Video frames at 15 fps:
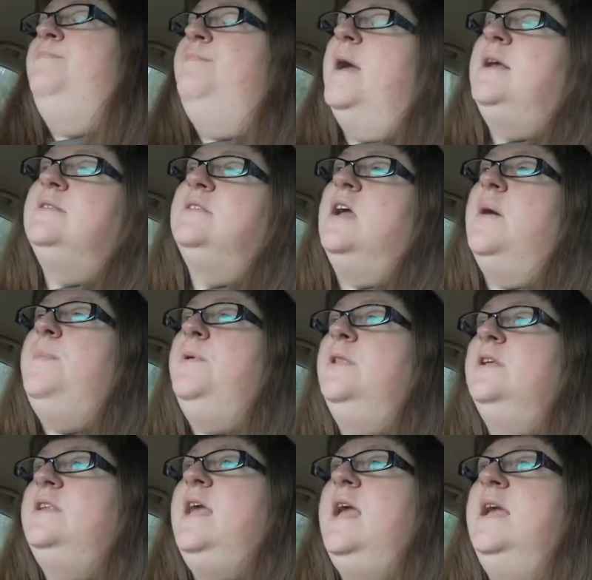past
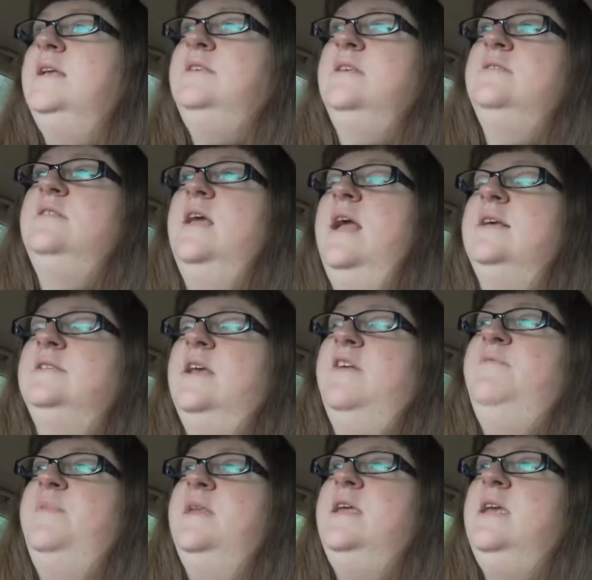couple of days as
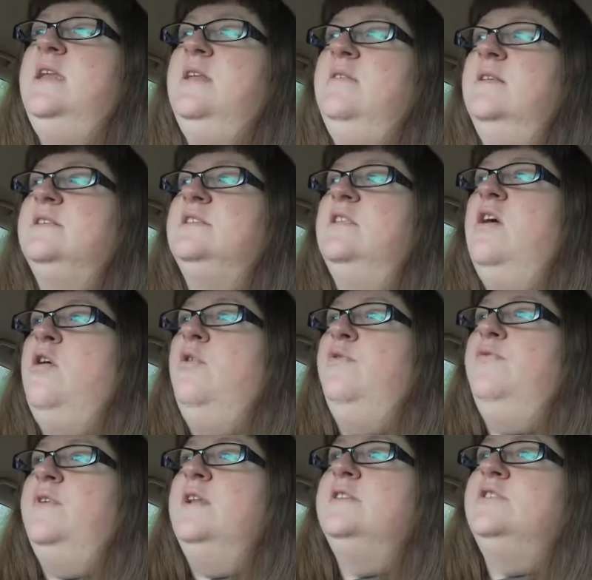I've been eating this
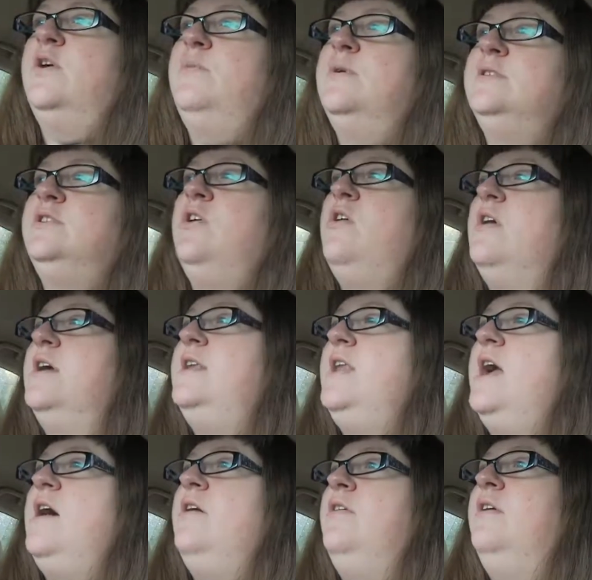loaf, and it's almost gone
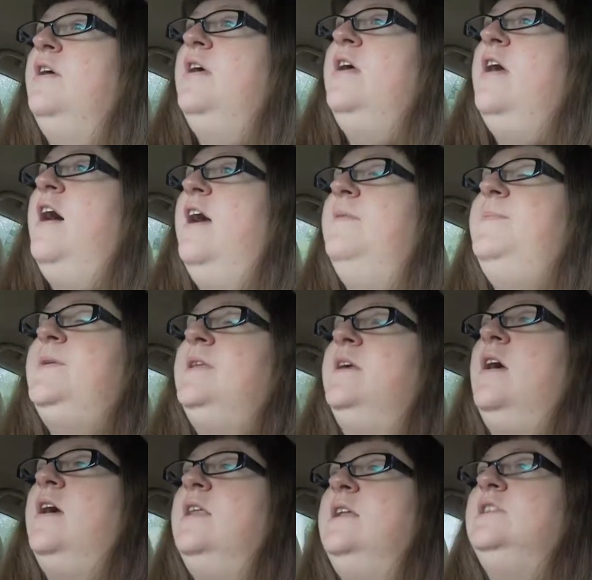now, I've been
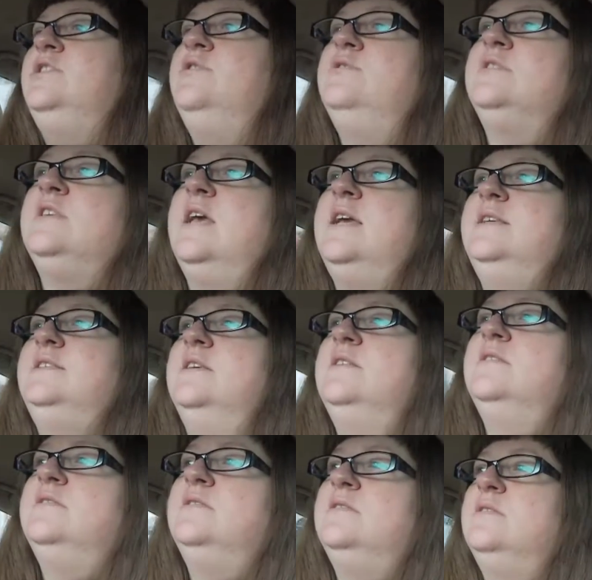cutting 2
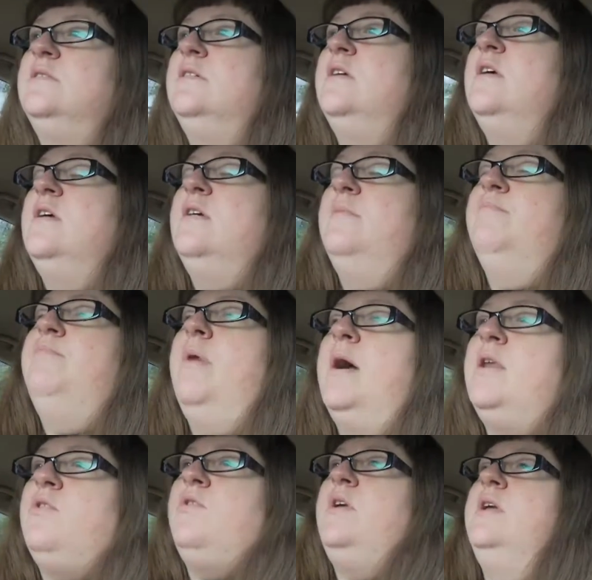slices,
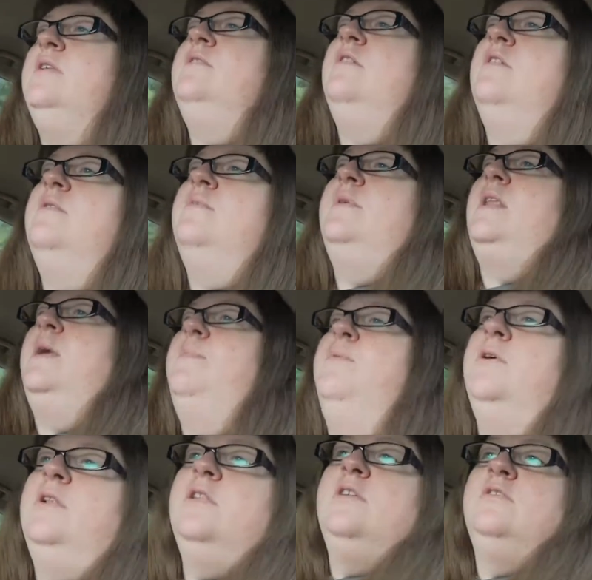buttering them, and I
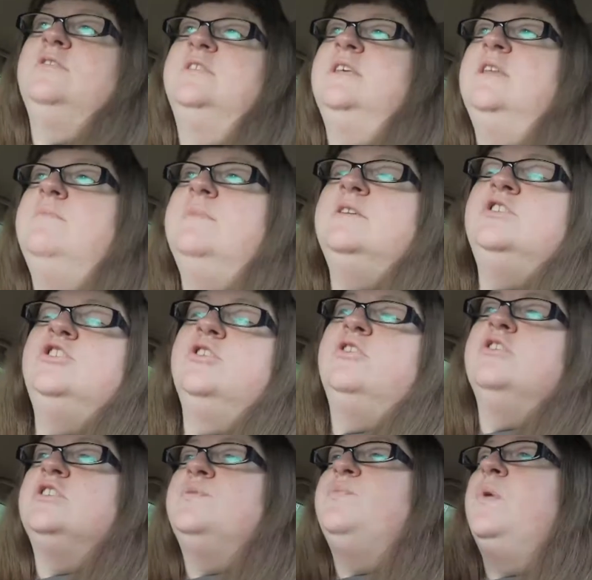put a little cinnamon
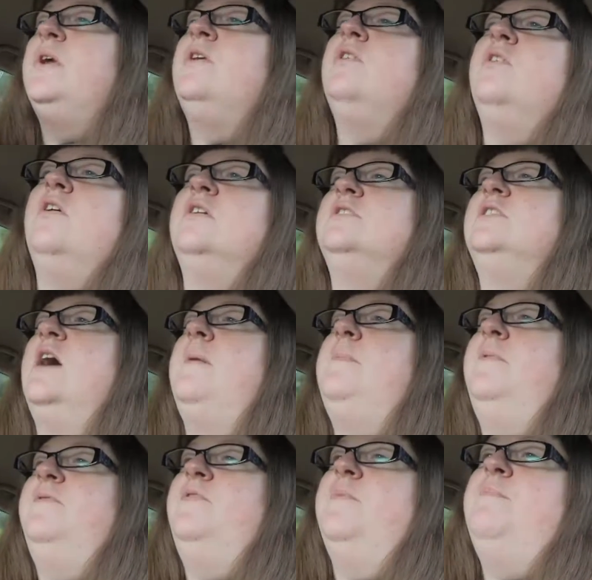sugar sprinkle on top
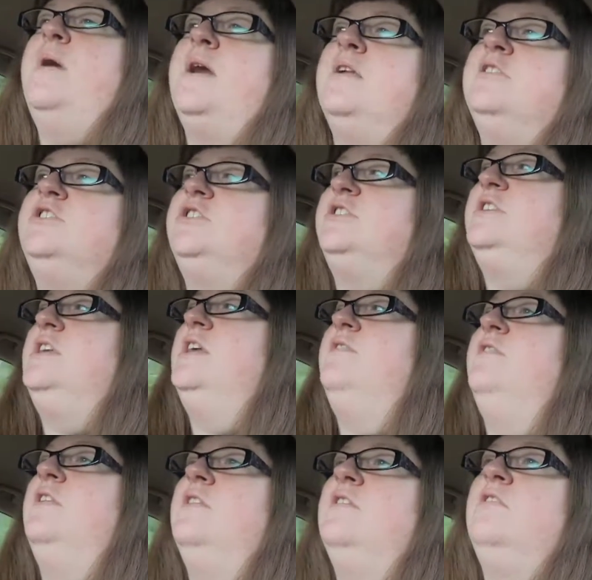of the butter just to
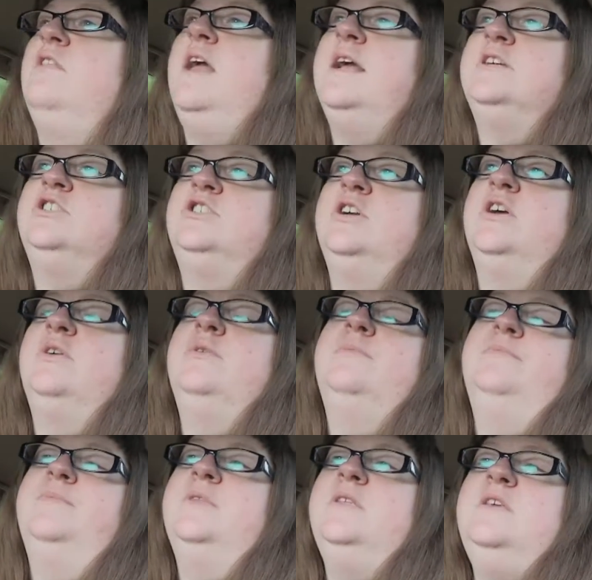give it a little extra
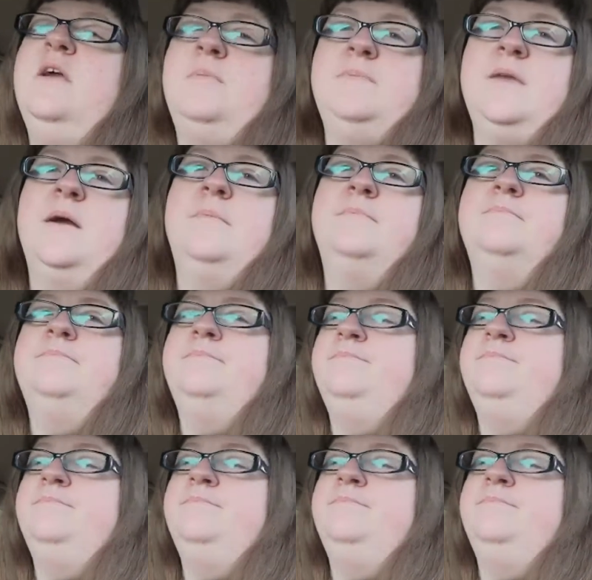yum yum.